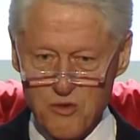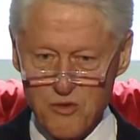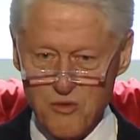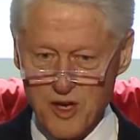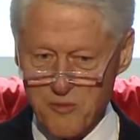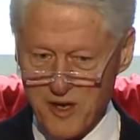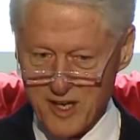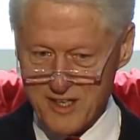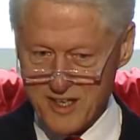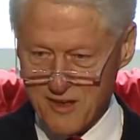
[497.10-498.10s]
what
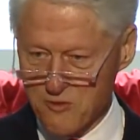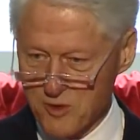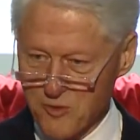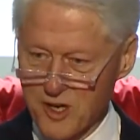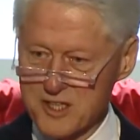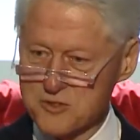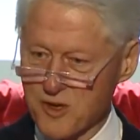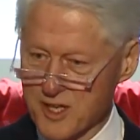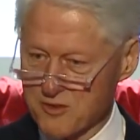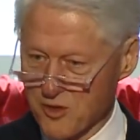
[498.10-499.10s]
American government was,
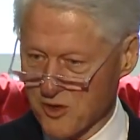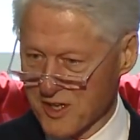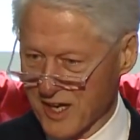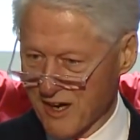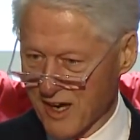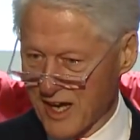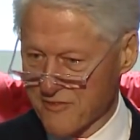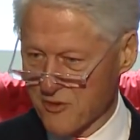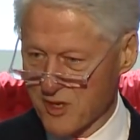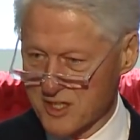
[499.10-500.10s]
what its role in our
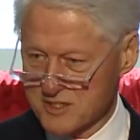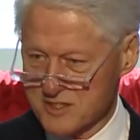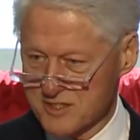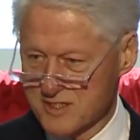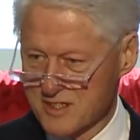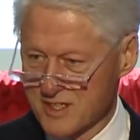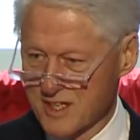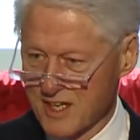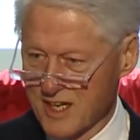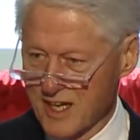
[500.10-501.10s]
life was,
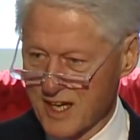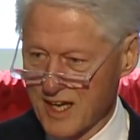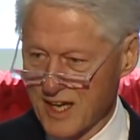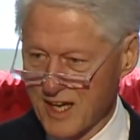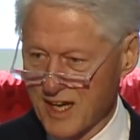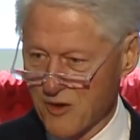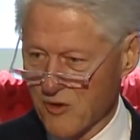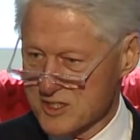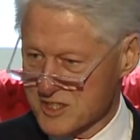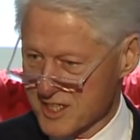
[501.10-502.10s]

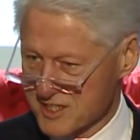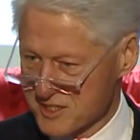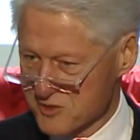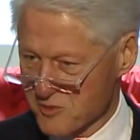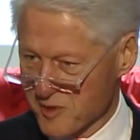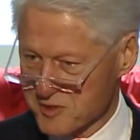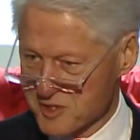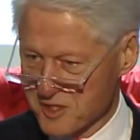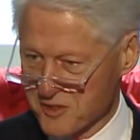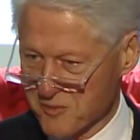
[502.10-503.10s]
what citizens were supposed to
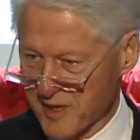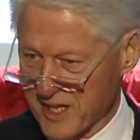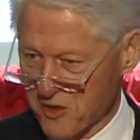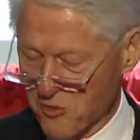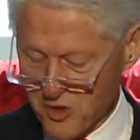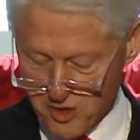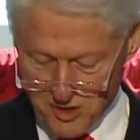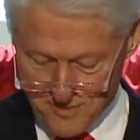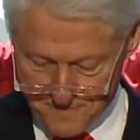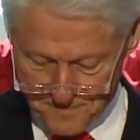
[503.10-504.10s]
do to make it
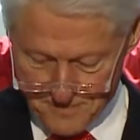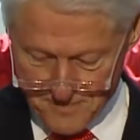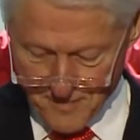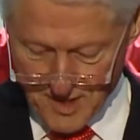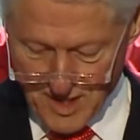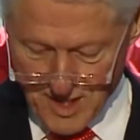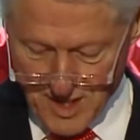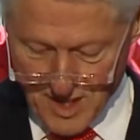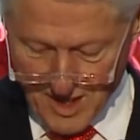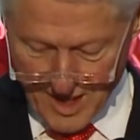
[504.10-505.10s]
work.
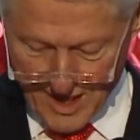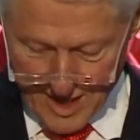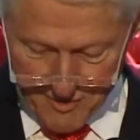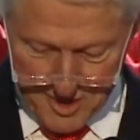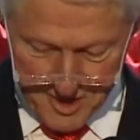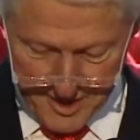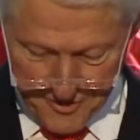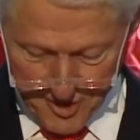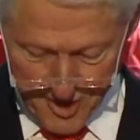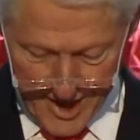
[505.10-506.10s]
I never took it
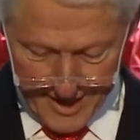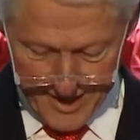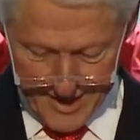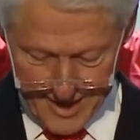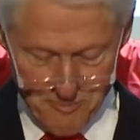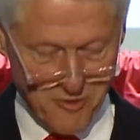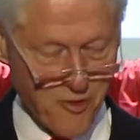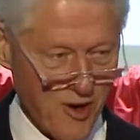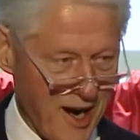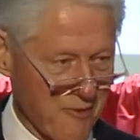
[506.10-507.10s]
for granted again.
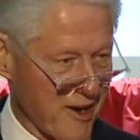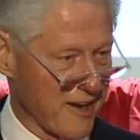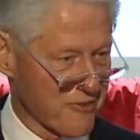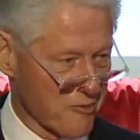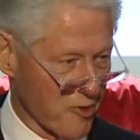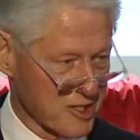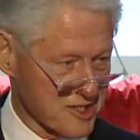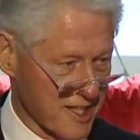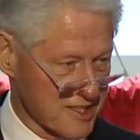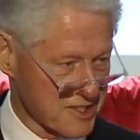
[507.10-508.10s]
Before I ran for Boys
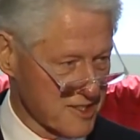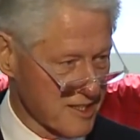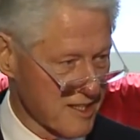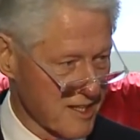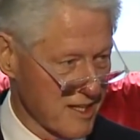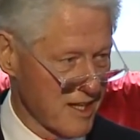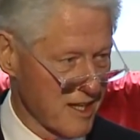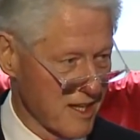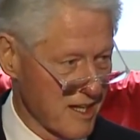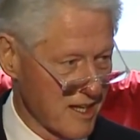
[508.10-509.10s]
Nation,
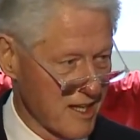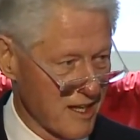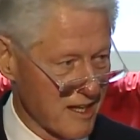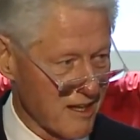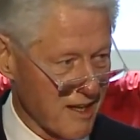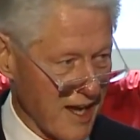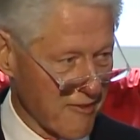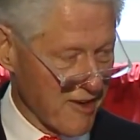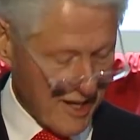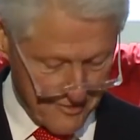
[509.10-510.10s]
I
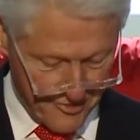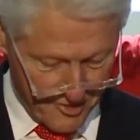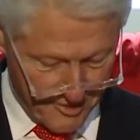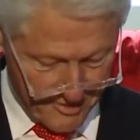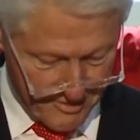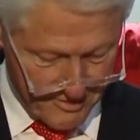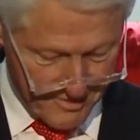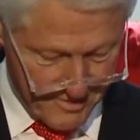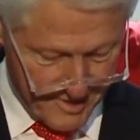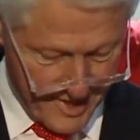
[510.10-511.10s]
ran for
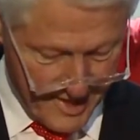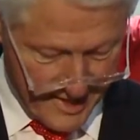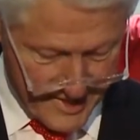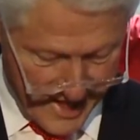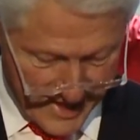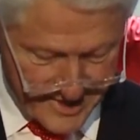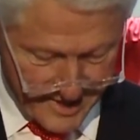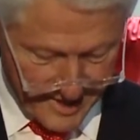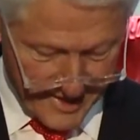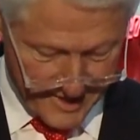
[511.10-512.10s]
tax
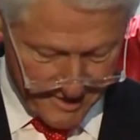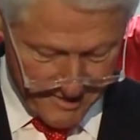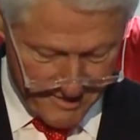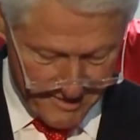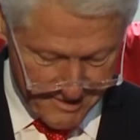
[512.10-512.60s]
collector,